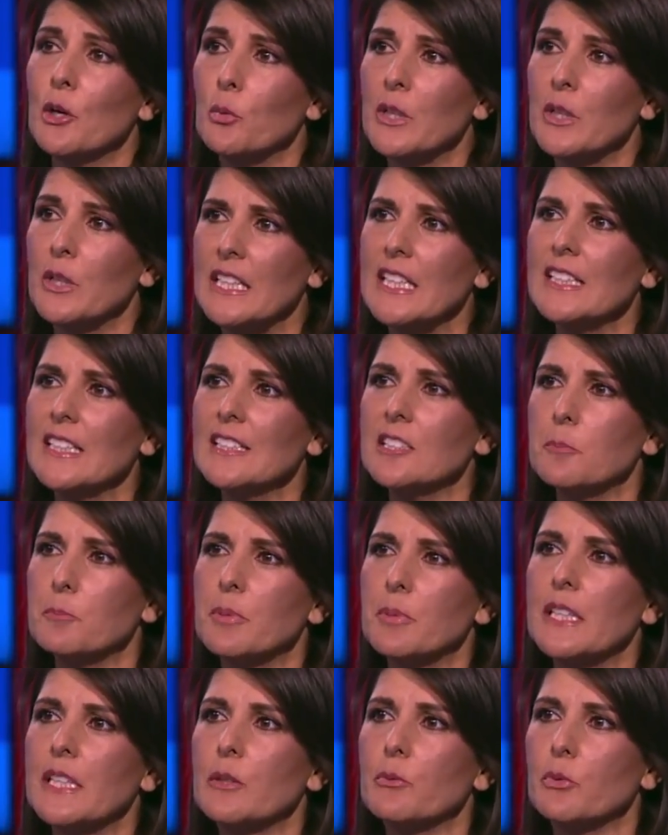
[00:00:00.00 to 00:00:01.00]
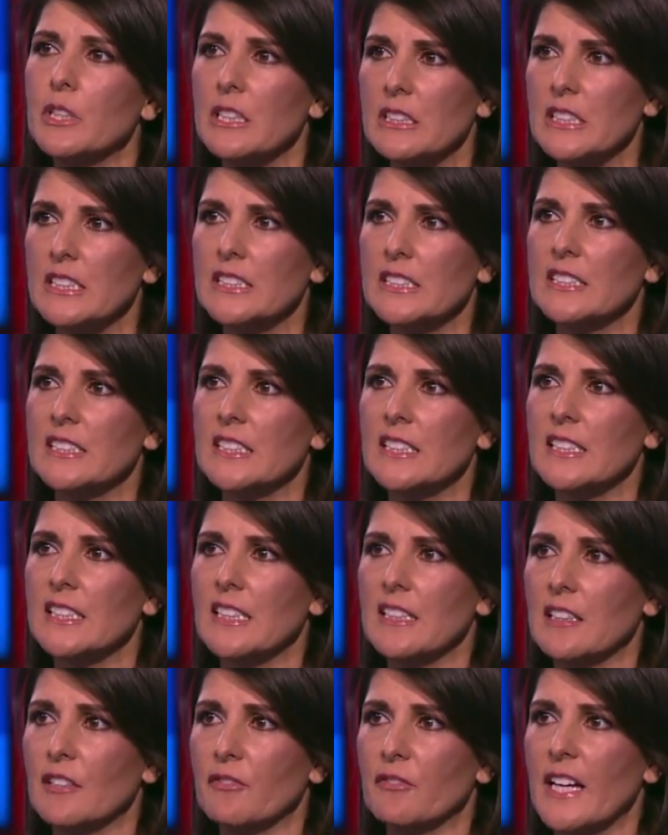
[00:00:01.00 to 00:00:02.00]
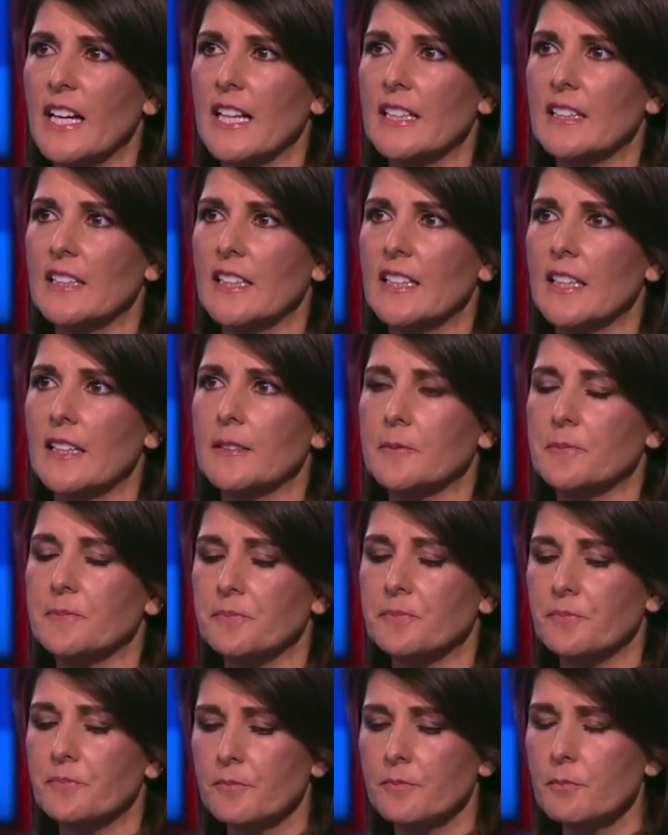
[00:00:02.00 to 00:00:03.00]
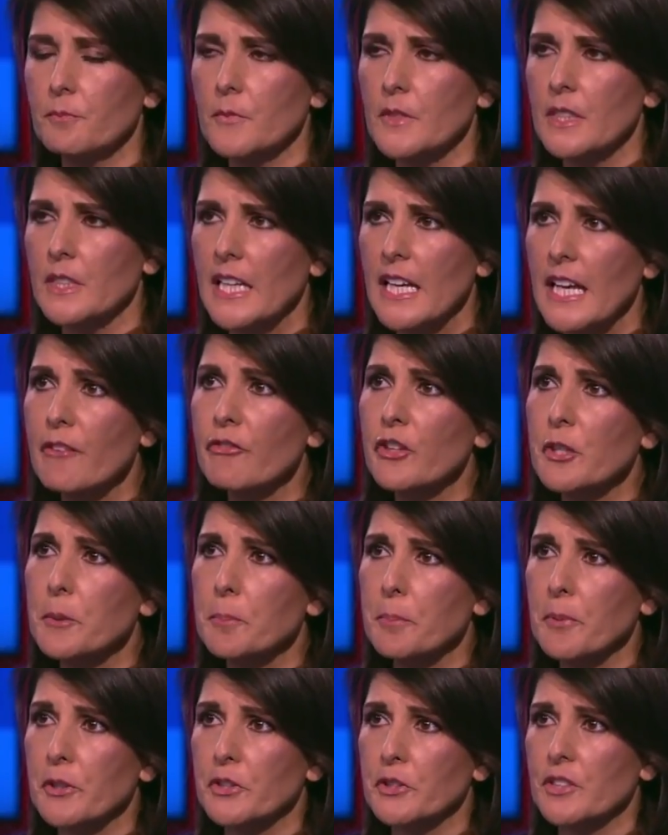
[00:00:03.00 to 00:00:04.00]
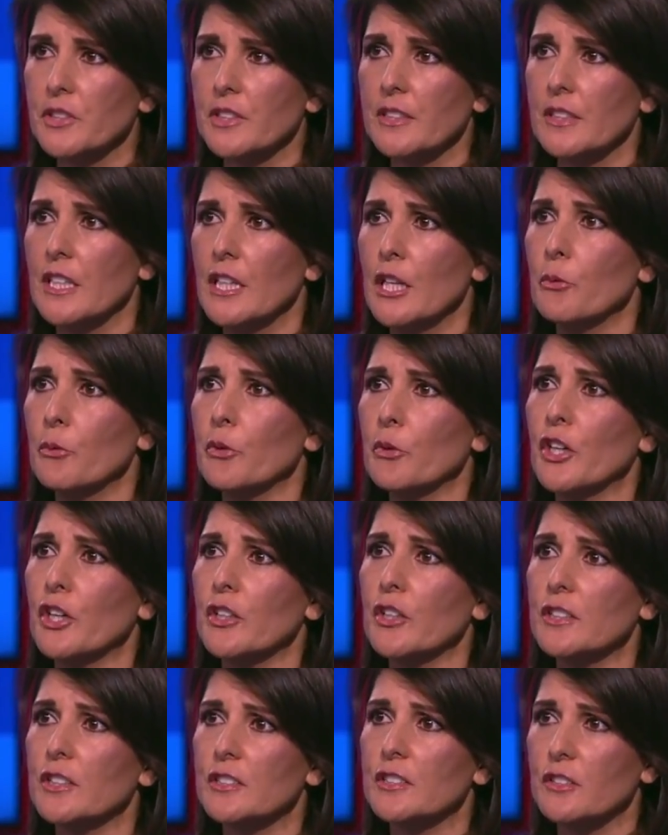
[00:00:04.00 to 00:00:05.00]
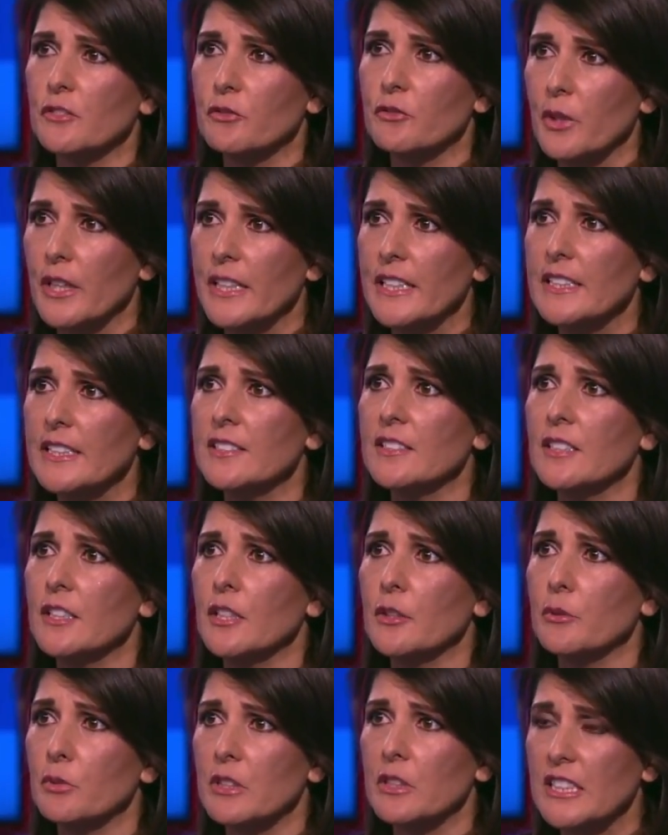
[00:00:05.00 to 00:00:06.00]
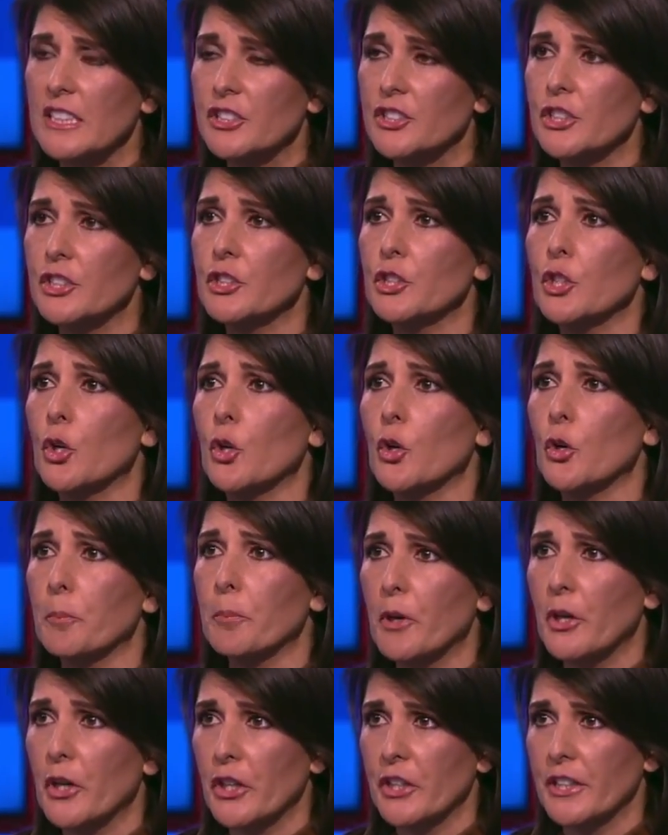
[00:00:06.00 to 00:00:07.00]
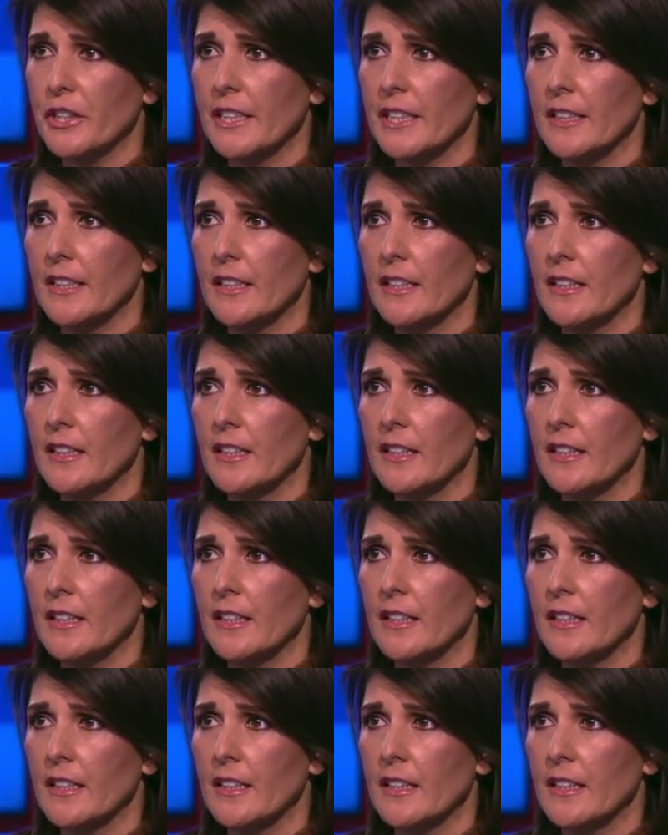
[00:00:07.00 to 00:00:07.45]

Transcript: We need to be realistic at the fact that every person, regardless of race, religion, or party,